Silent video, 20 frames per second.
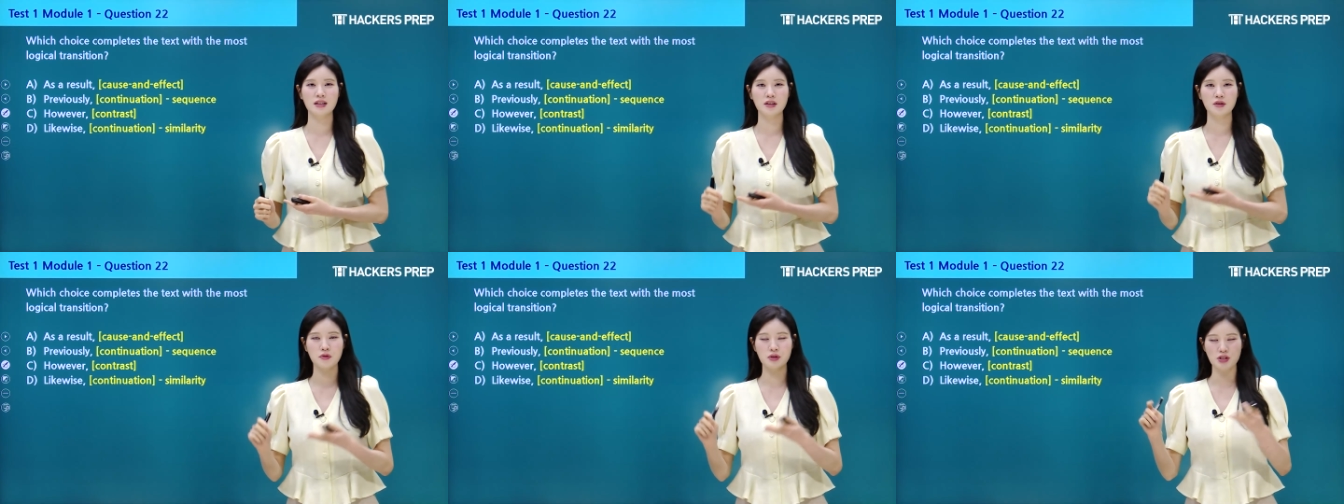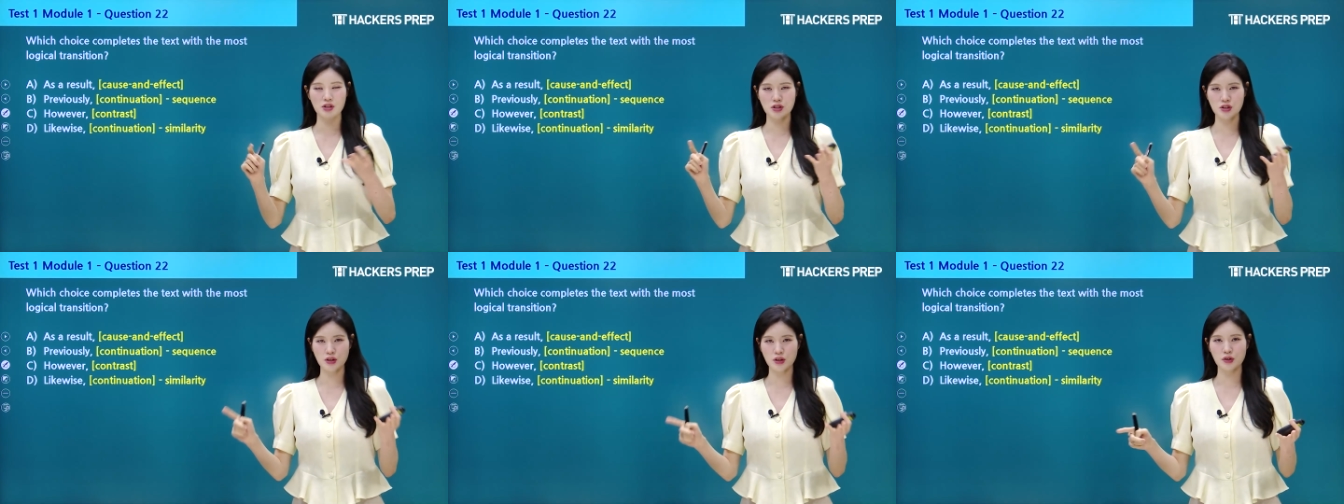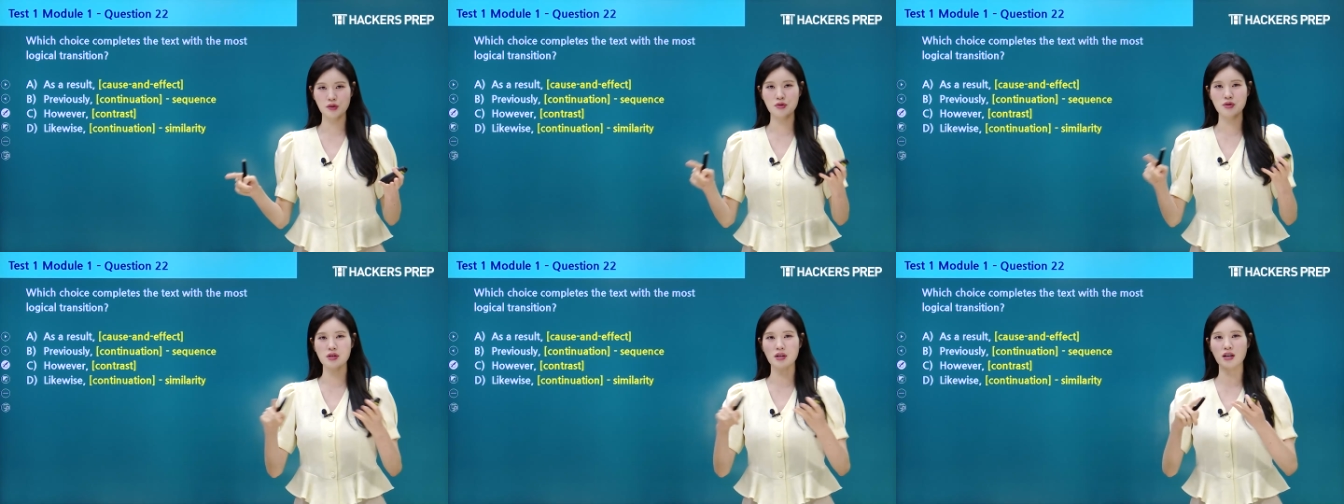which
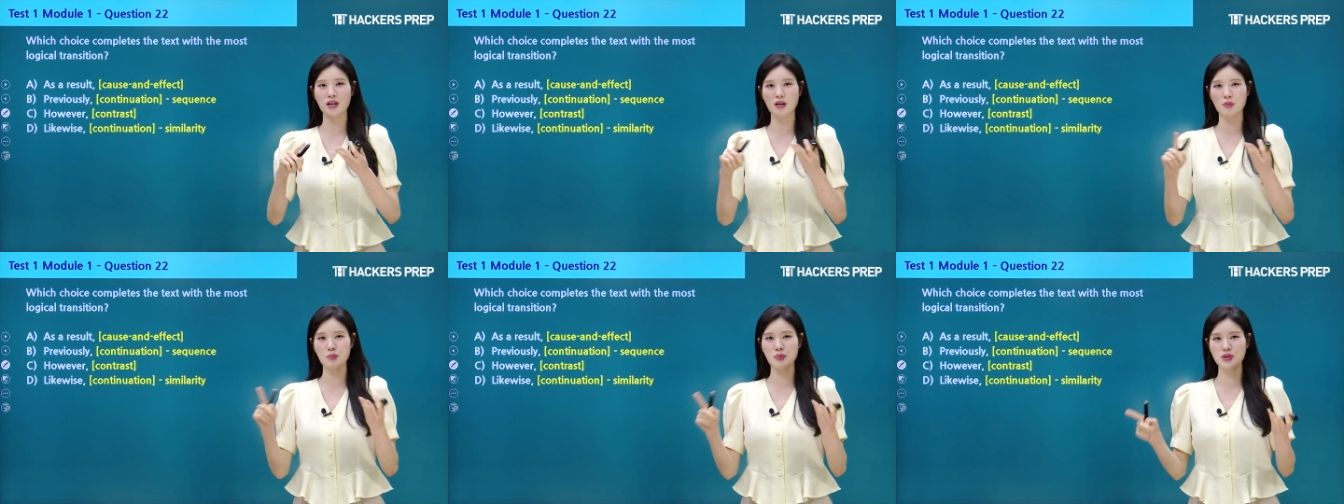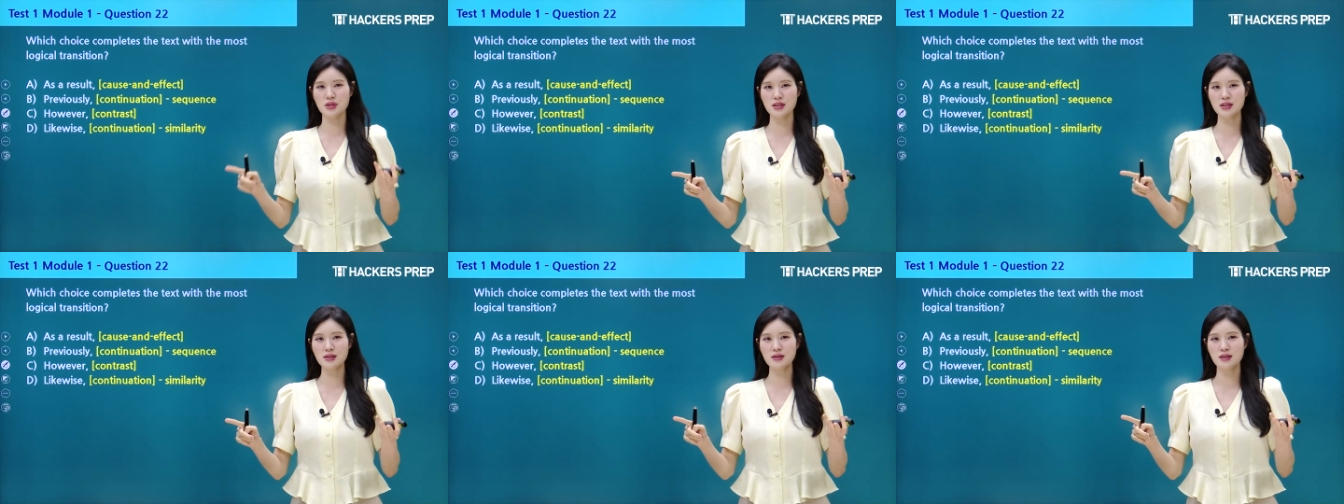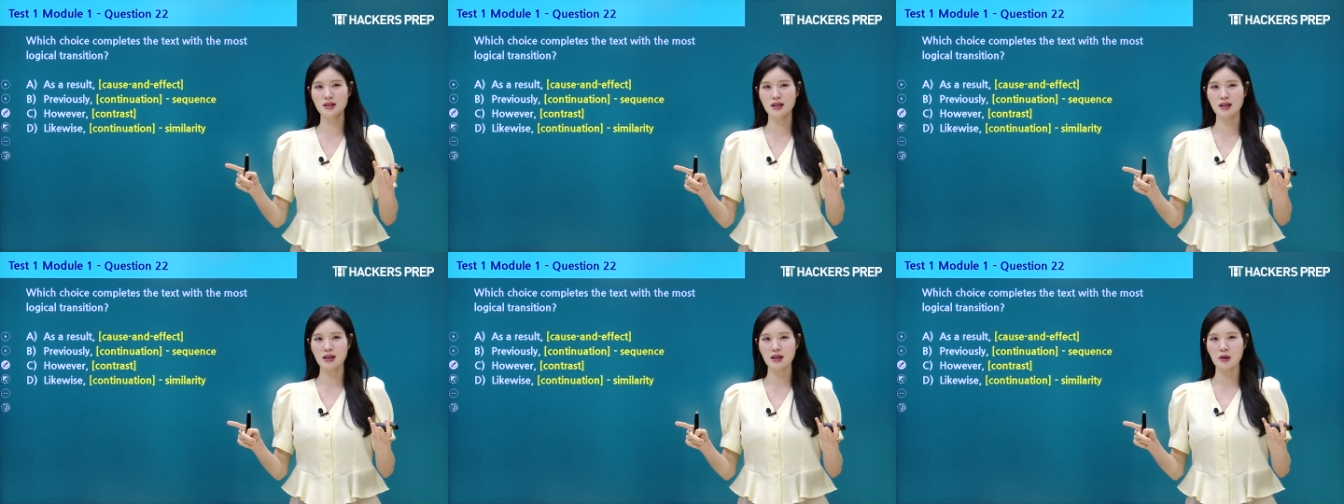shows opposite
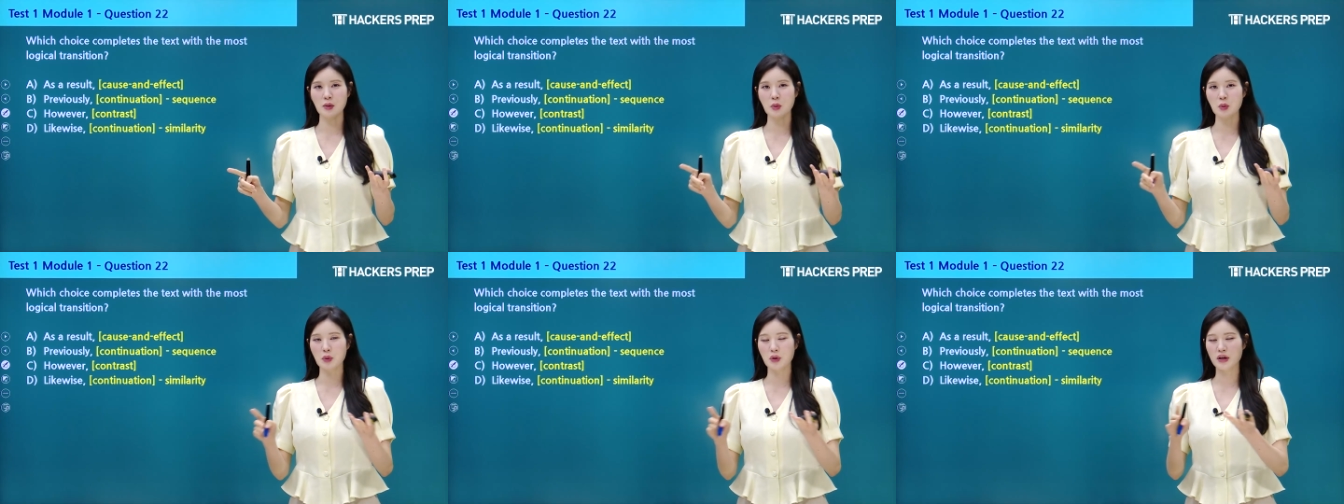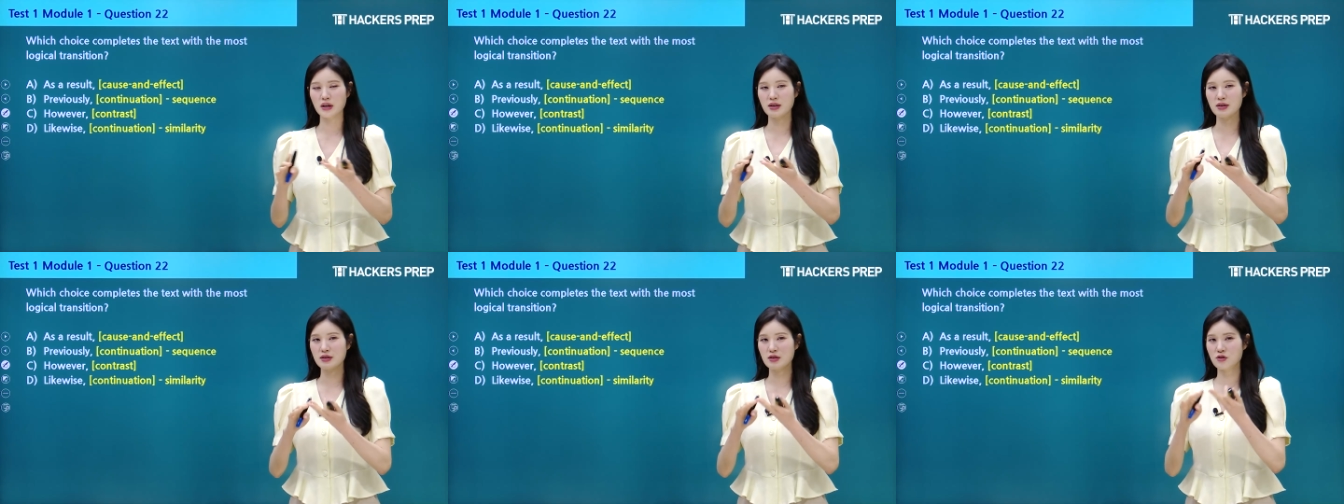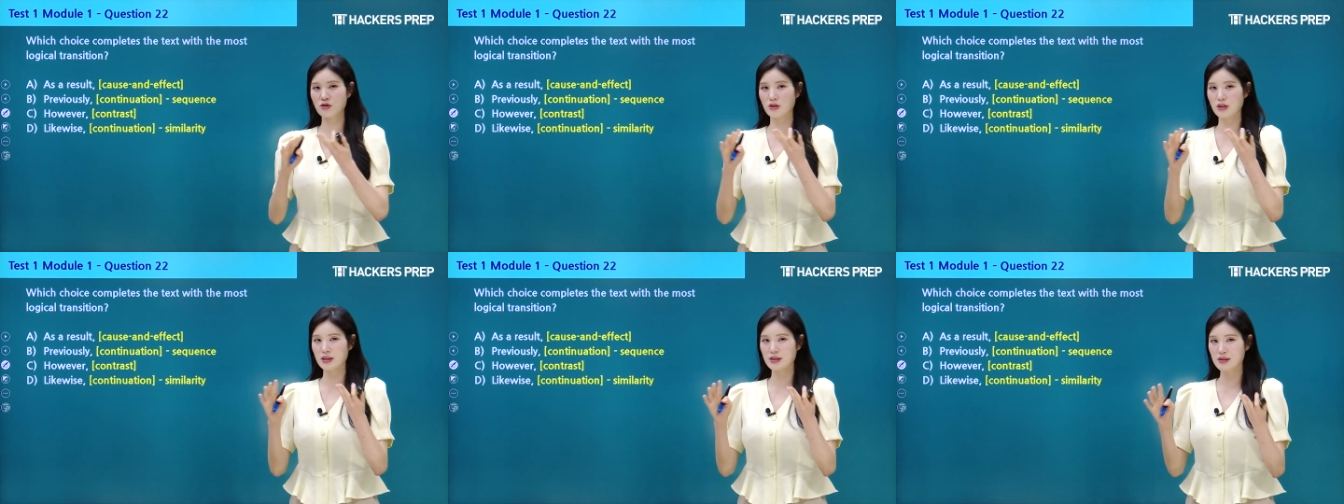or
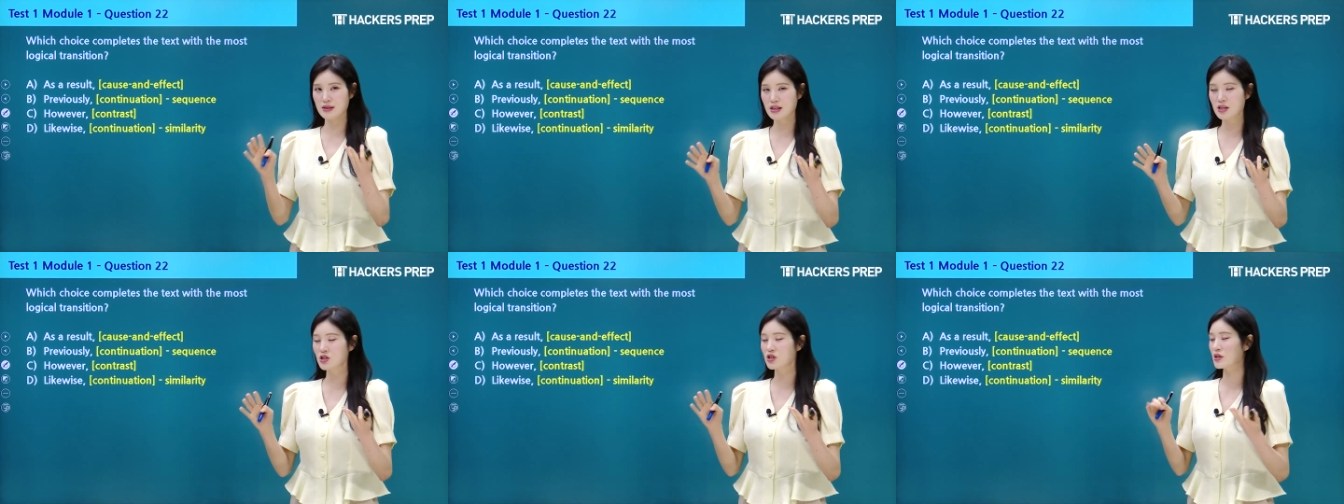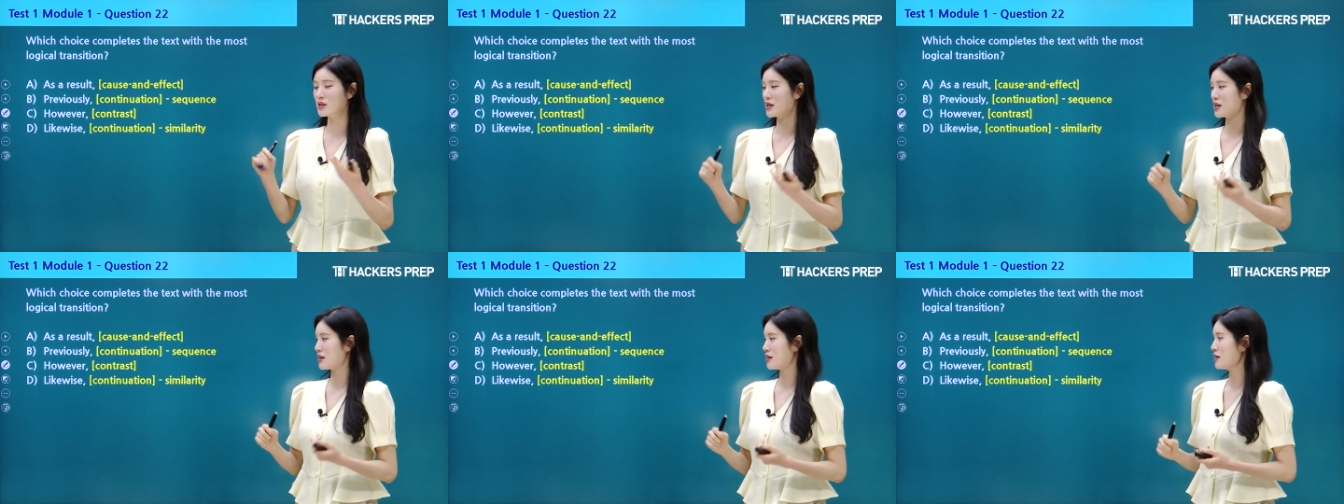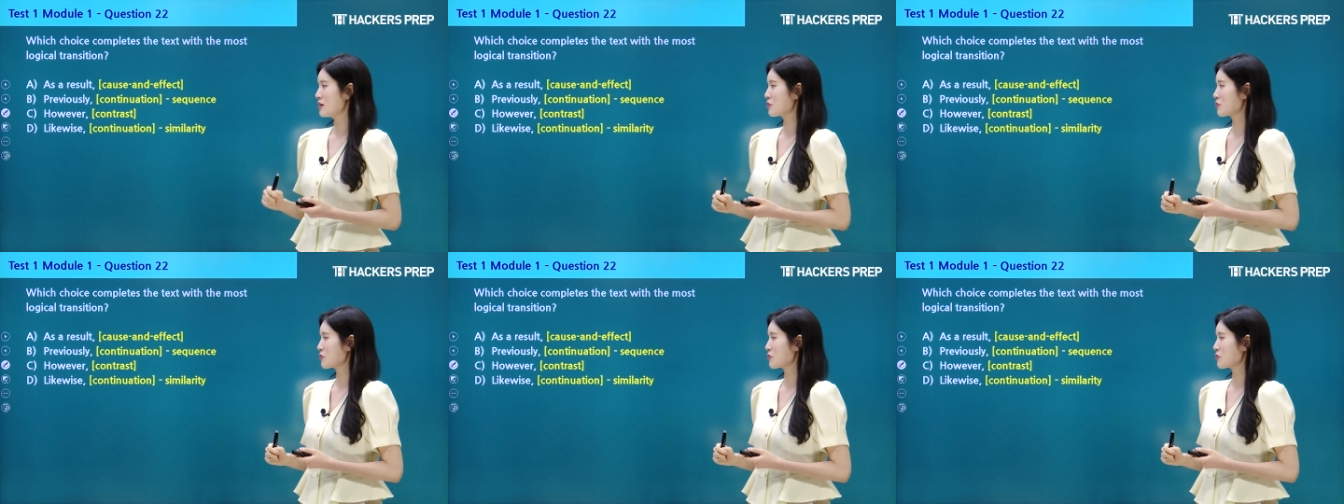transitioning